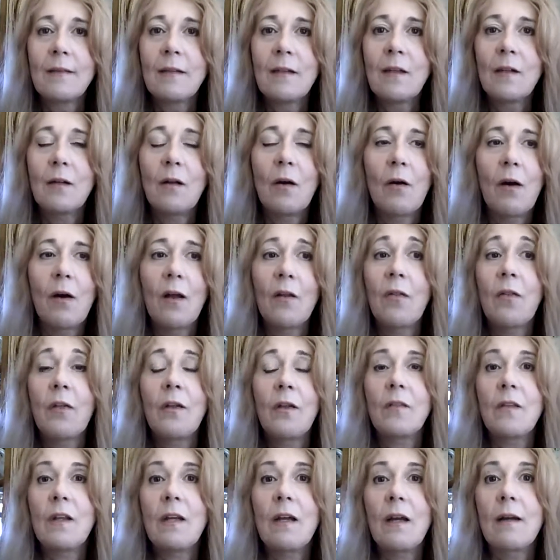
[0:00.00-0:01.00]
I
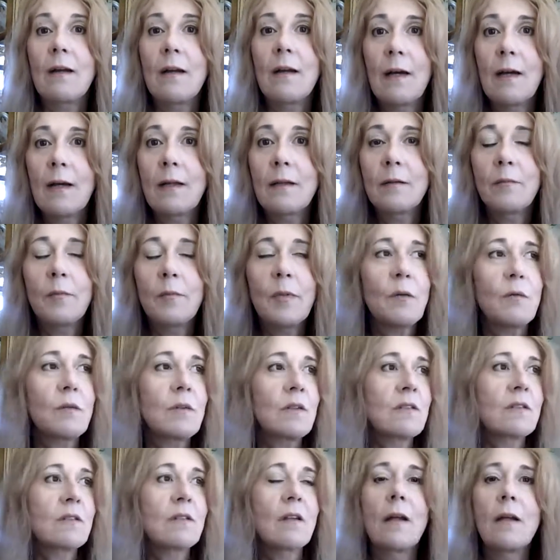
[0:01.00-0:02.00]
think the economy
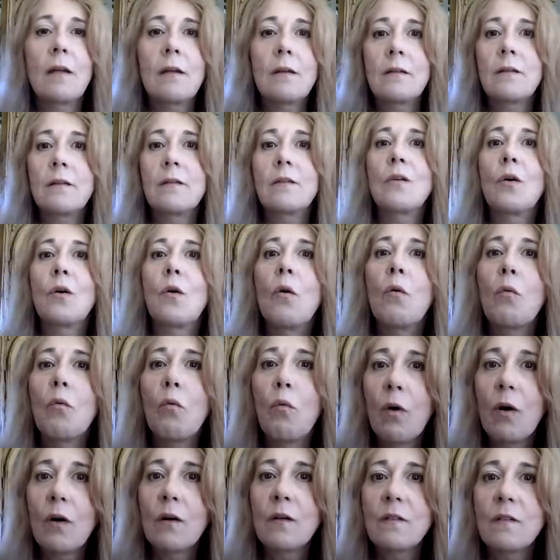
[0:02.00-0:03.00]
was likened to a
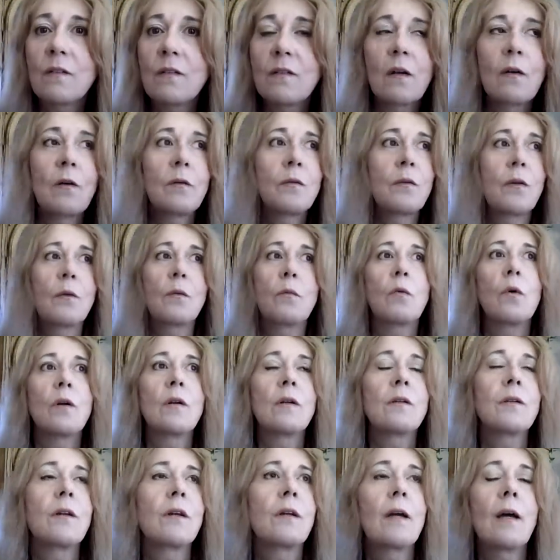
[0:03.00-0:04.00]
war zone, the
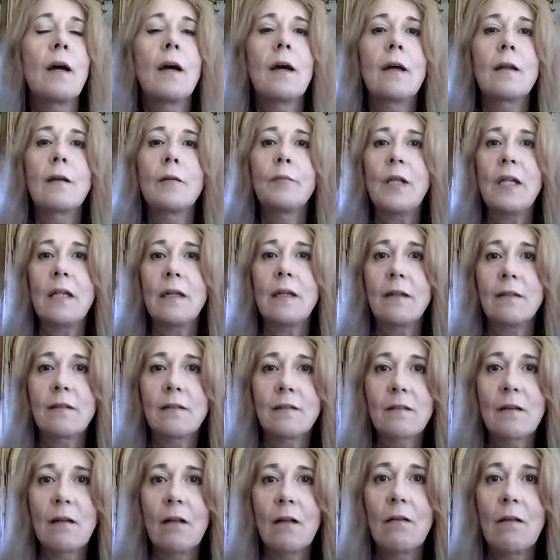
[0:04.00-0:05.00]
world economy, and its
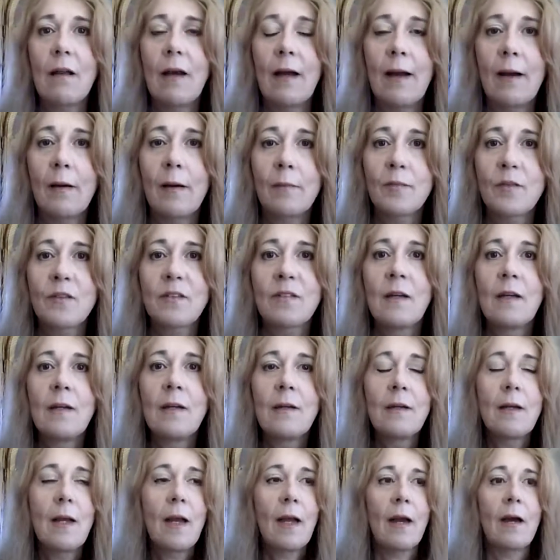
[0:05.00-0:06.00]
collapse
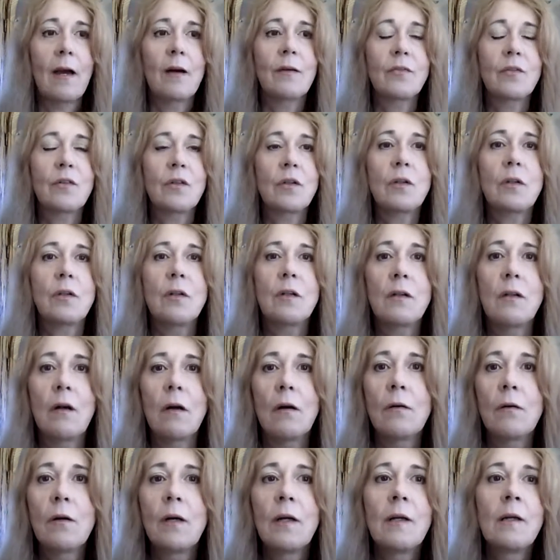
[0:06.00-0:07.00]
after,
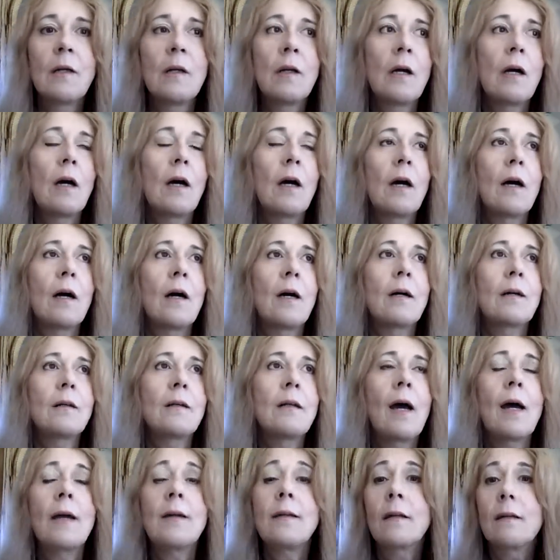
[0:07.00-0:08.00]

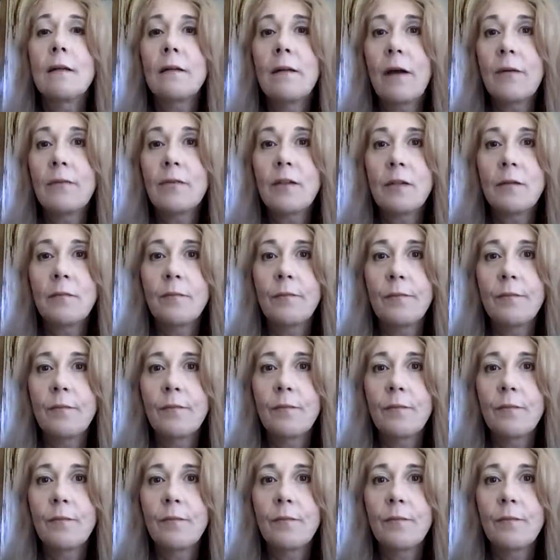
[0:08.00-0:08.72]
9/11.